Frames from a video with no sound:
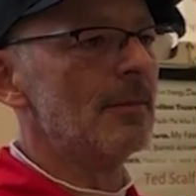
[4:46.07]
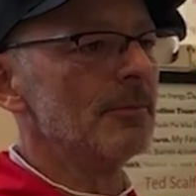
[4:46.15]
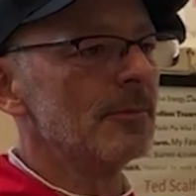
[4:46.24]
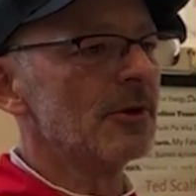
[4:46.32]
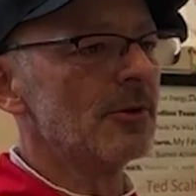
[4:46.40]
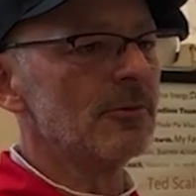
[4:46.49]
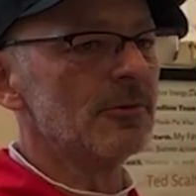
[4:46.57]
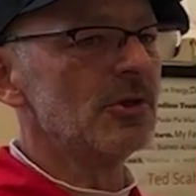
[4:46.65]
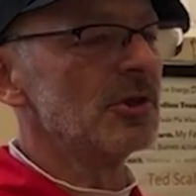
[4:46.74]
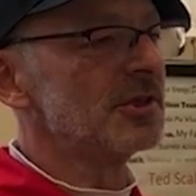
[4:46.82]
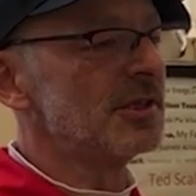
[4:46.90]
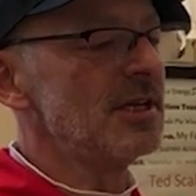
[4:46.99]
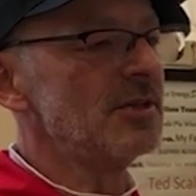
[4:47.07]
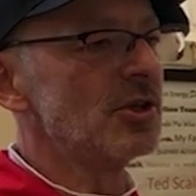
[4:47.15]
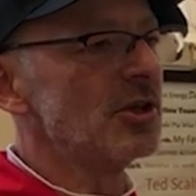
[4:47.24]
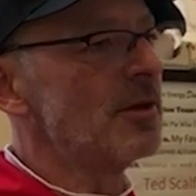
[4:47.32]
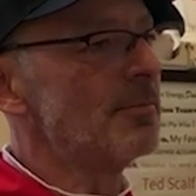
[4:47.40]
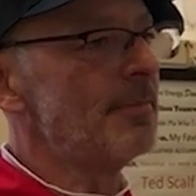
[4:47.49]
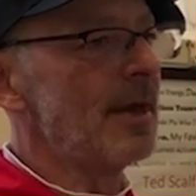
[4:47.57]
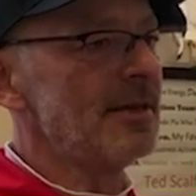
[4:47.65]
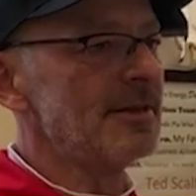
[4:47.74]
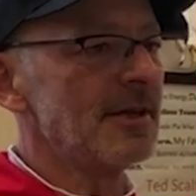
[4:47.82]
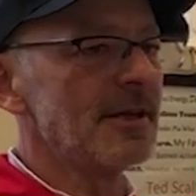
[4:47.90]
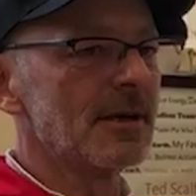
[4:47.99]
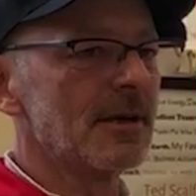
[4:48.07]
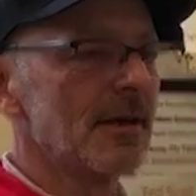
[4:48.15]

So just teaching them basic,